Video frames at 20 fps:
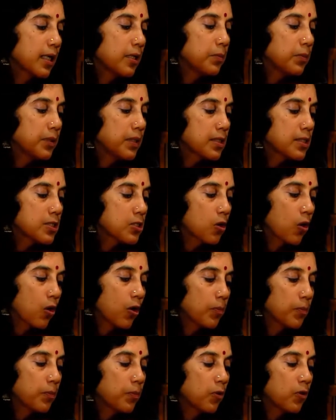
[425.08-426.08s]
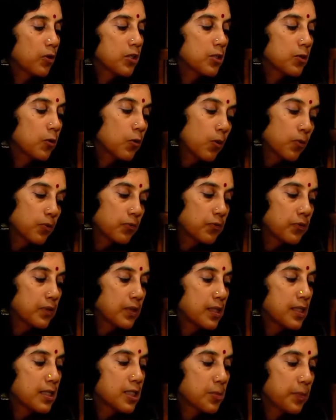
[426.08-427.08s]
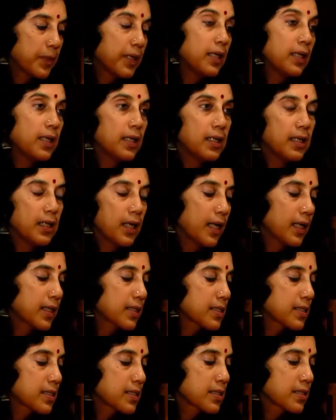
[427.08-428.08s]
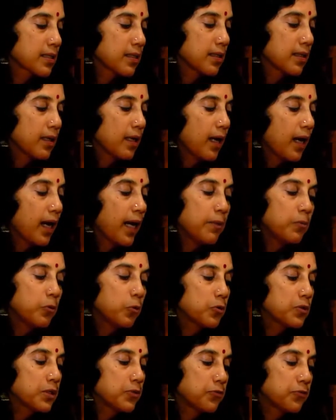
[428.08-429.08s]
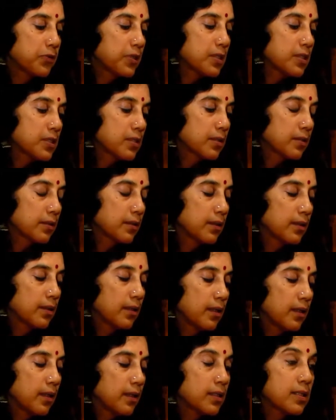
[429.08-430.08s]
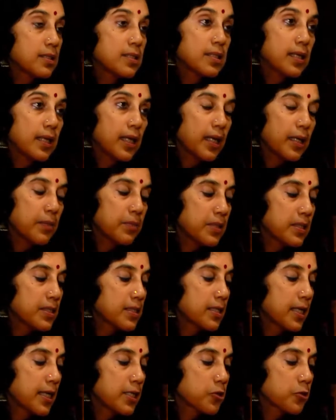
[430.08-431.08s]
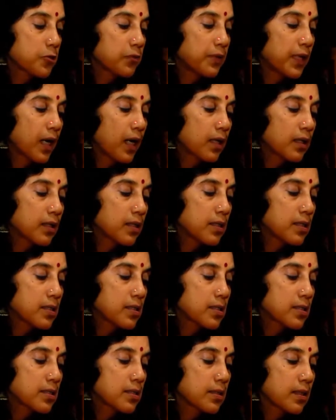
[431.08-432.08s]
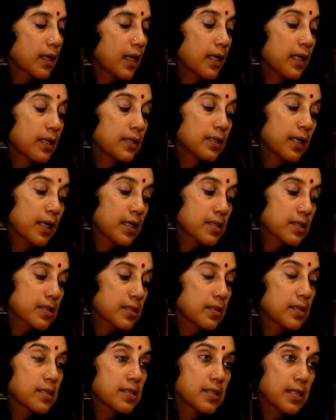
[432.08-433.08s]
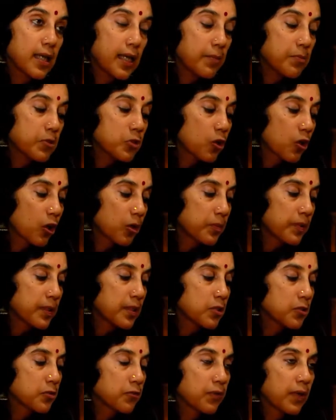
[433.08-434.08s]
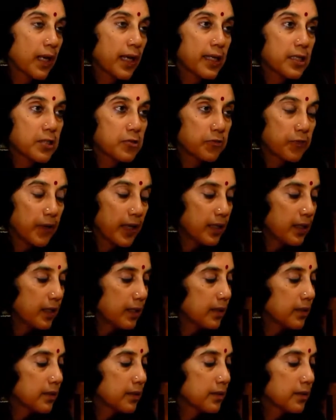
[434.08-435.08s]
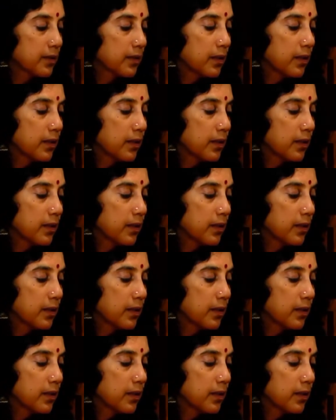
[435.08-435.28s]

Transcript: sunbirds hop on hopeful, spindly legs. I'm no different. The same distaste of darkness, and at dusk the same torment of light failing.